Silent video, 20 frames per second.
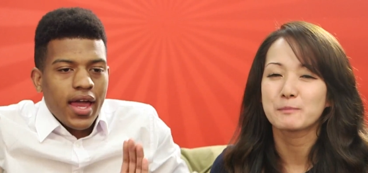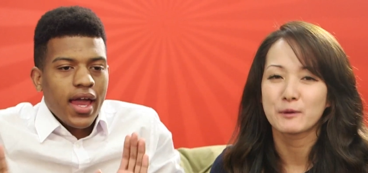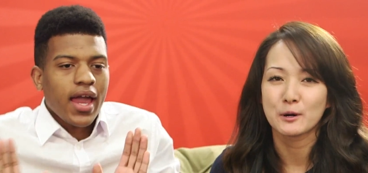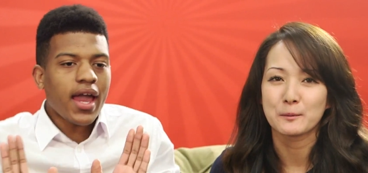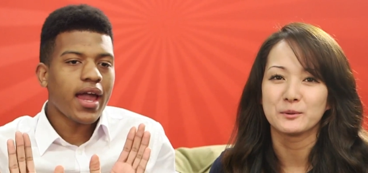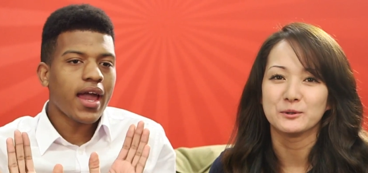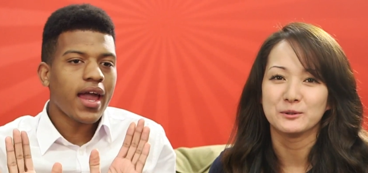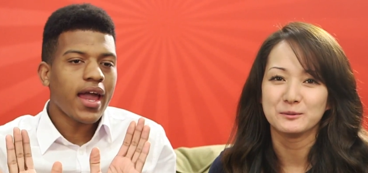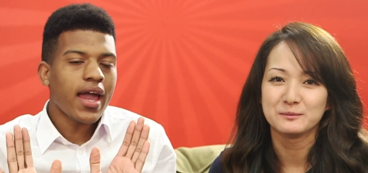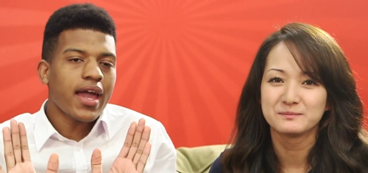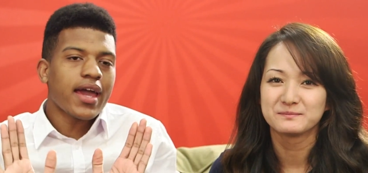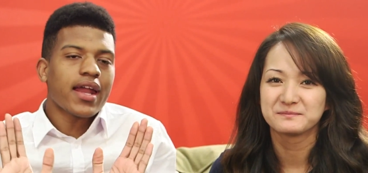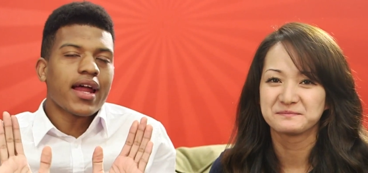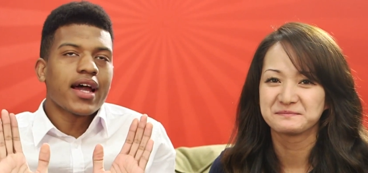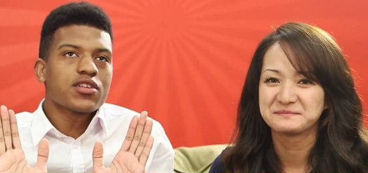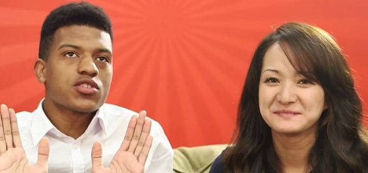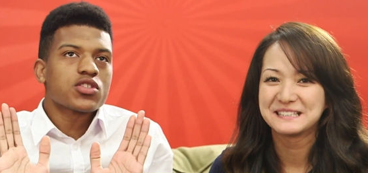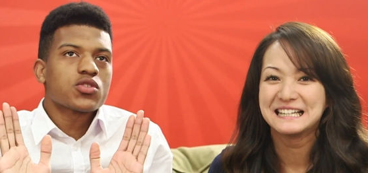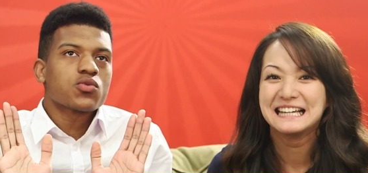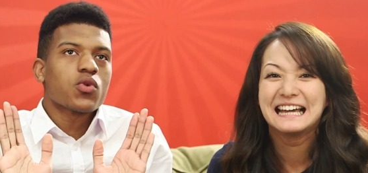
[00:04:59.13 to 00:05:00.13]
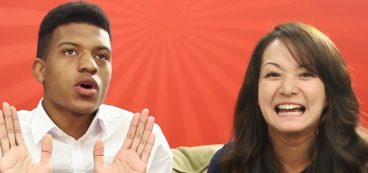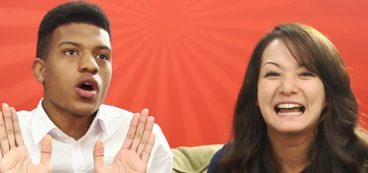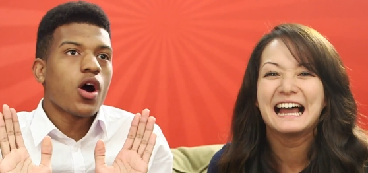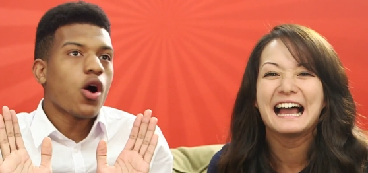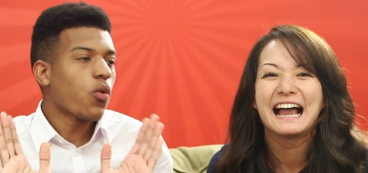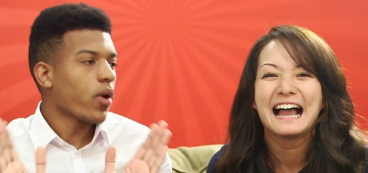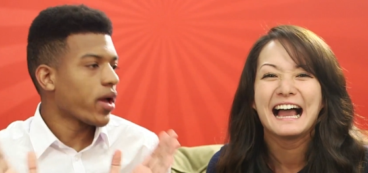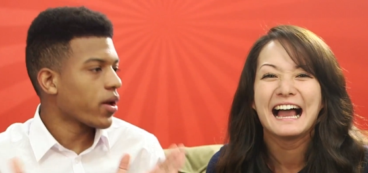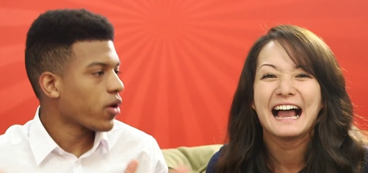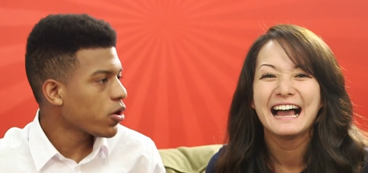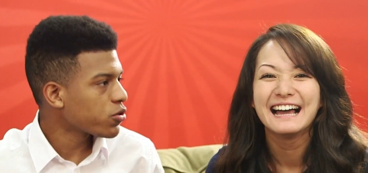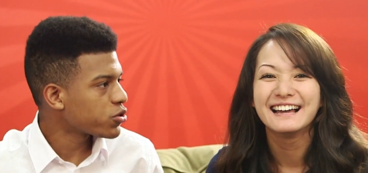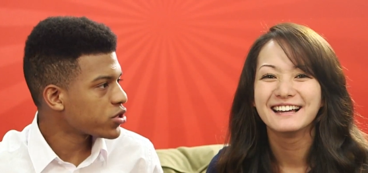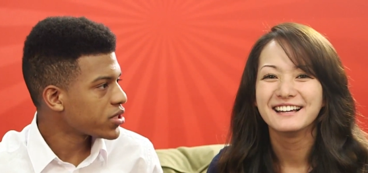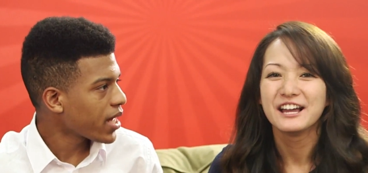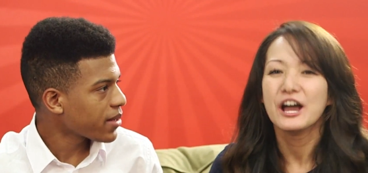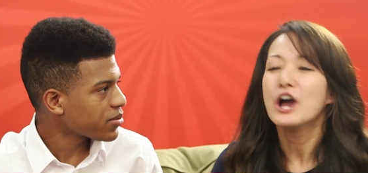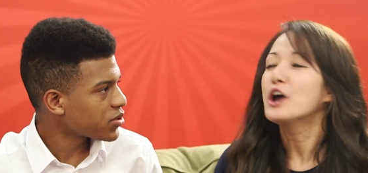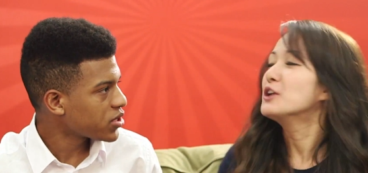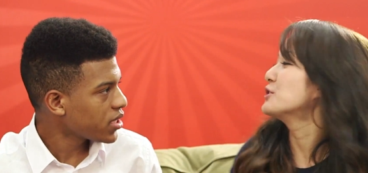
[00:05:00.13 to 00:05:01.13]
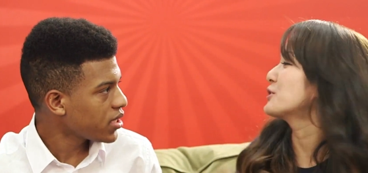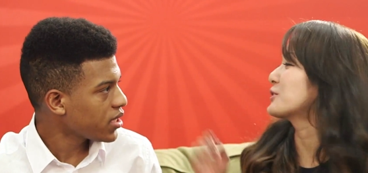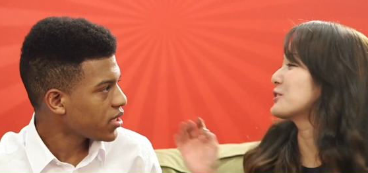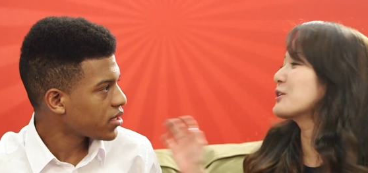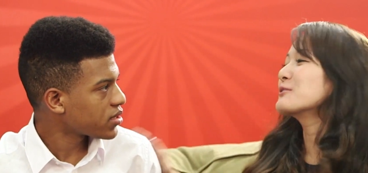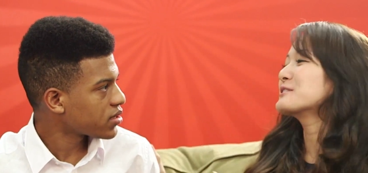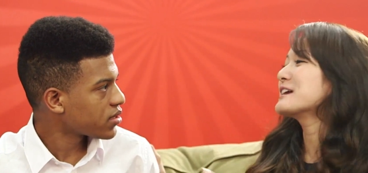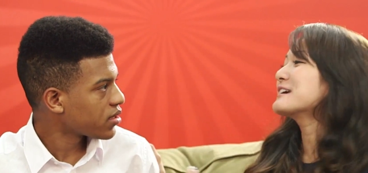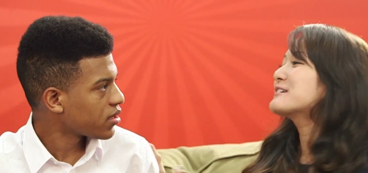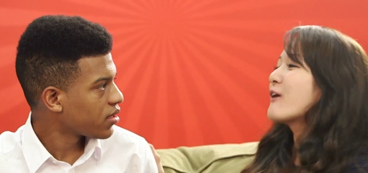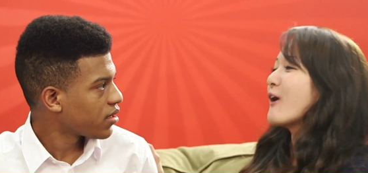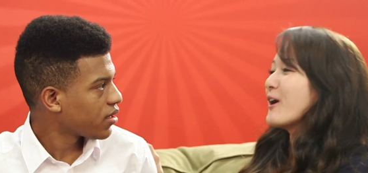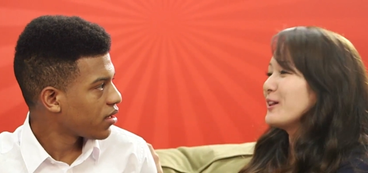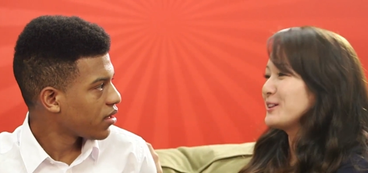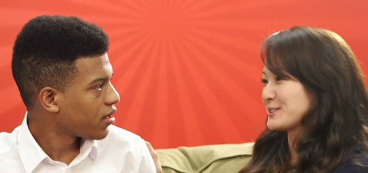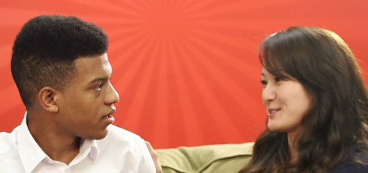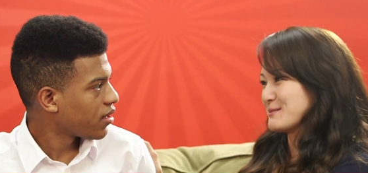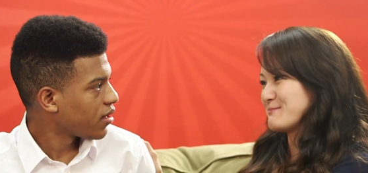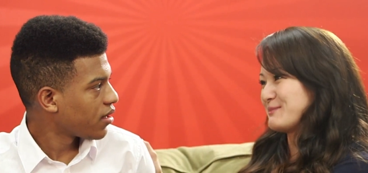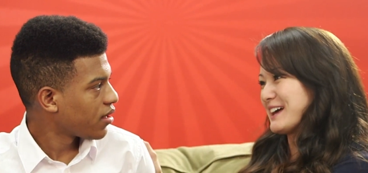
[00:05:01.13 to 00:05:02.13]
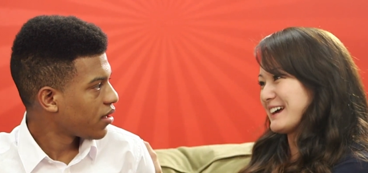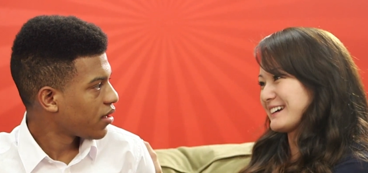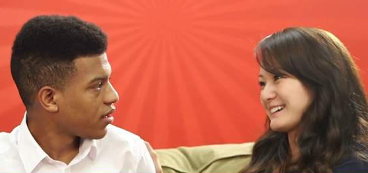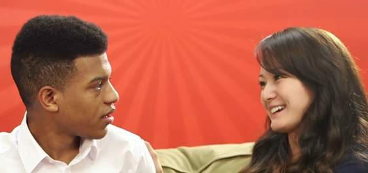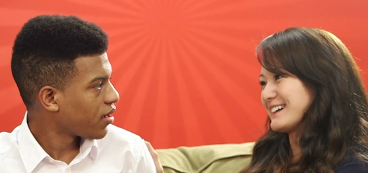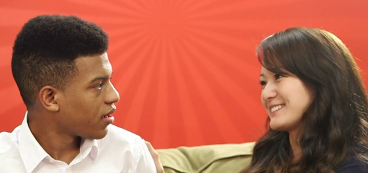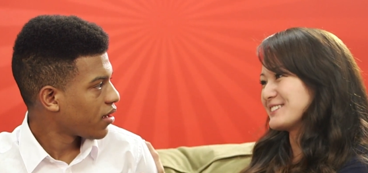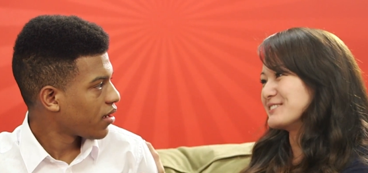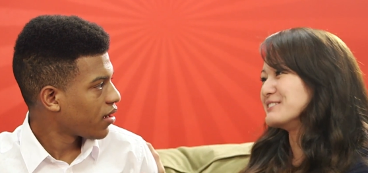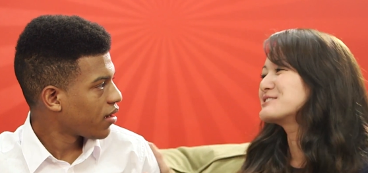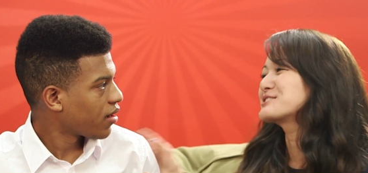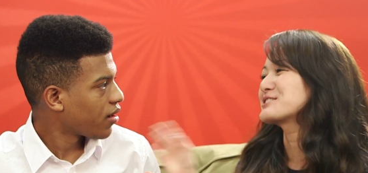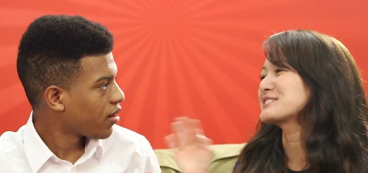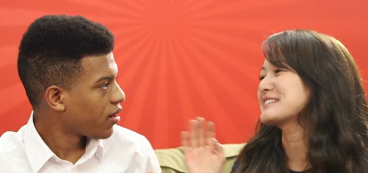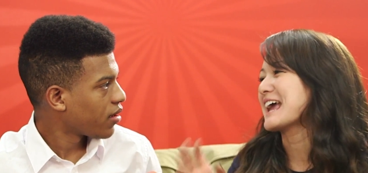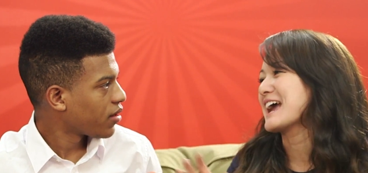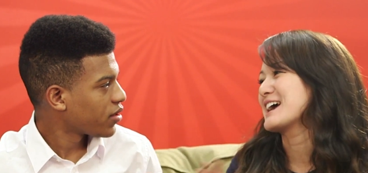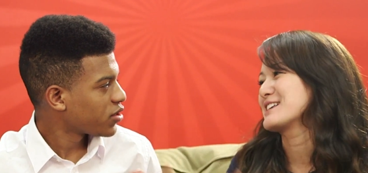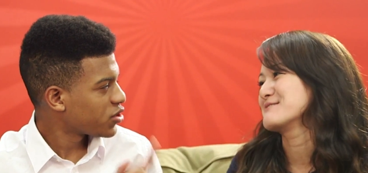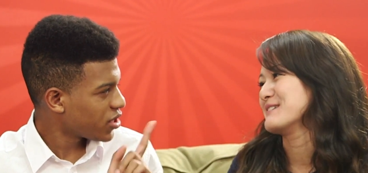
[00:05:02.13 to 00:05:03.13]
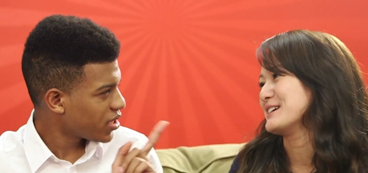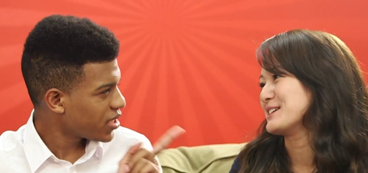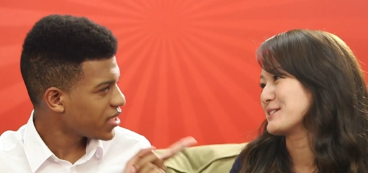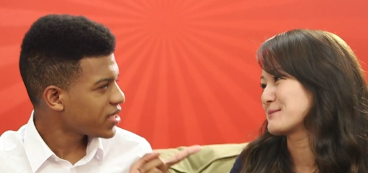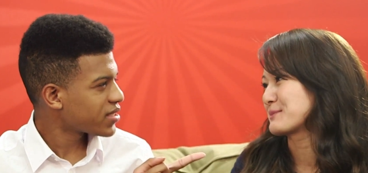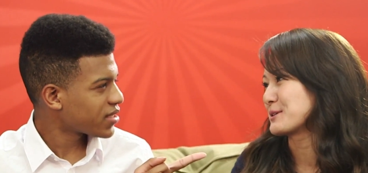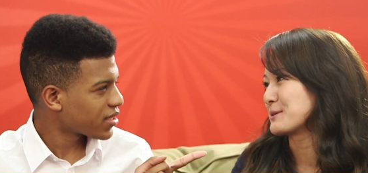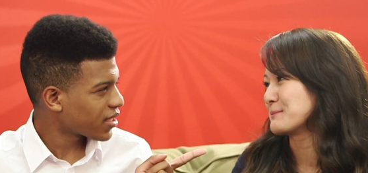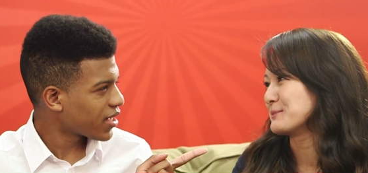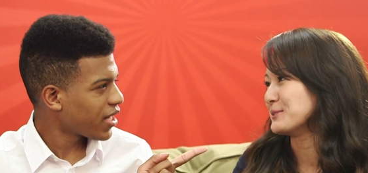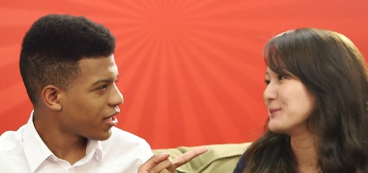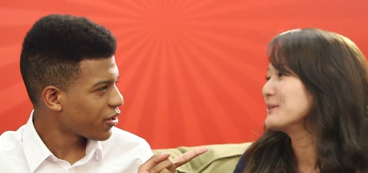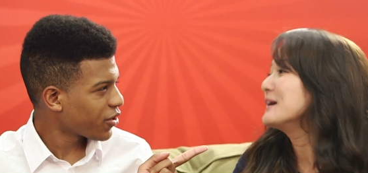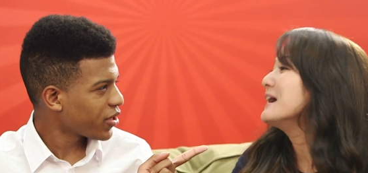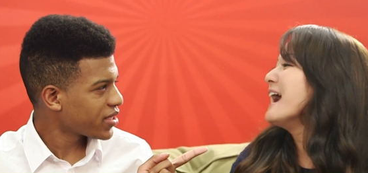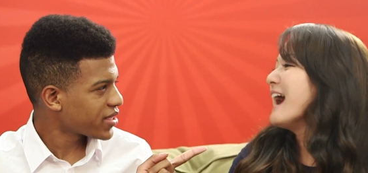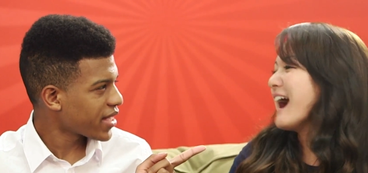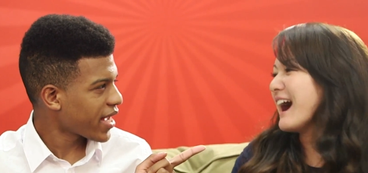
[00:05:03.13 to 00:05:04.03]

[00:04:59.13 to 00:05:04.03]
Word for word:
Speaker 1: purple. And I just want, oh wait, oh snap, she No, is. no,
Speaker 2: they call her a black cat though, it's just animated She is, purple. the color is